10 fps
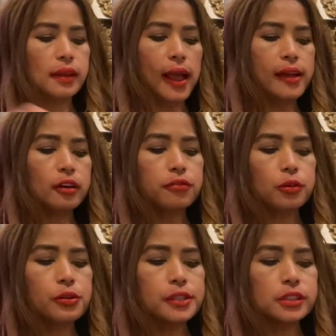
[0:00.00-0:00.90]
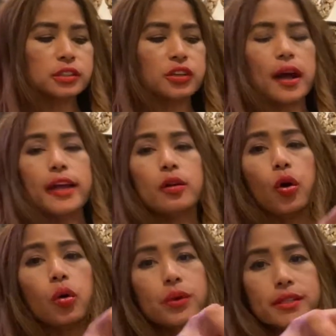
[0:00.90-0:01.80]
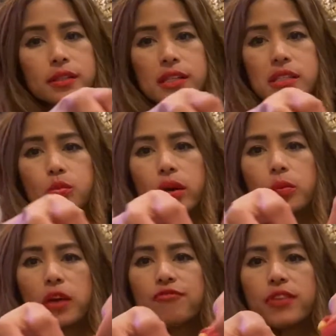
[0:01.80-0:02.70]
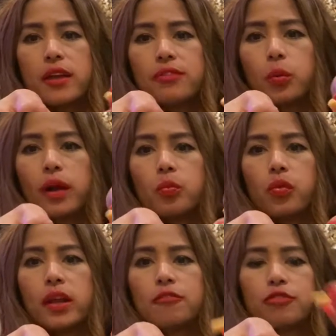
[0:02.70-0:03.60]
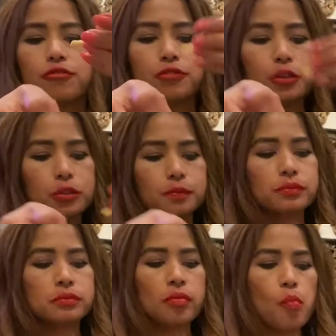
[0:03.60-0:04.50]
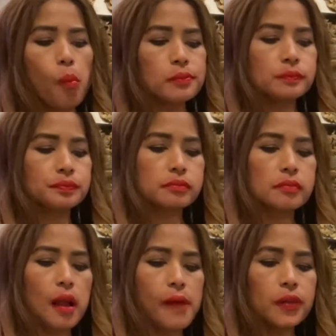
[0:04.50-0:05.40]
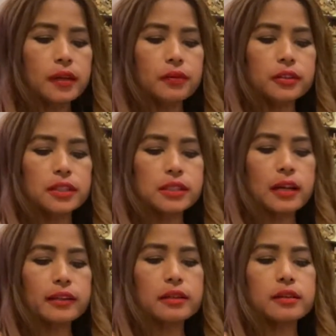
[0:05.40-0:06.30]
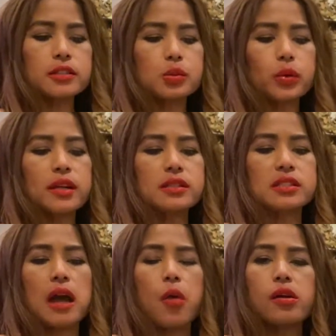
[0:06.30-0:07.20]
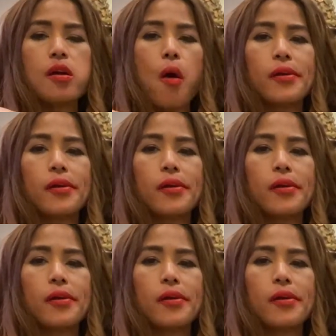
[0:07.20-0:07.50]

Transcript: And of course, you know, I always, this is one of my favorite when I'm waiting for food. They give you this like little sweet and sour.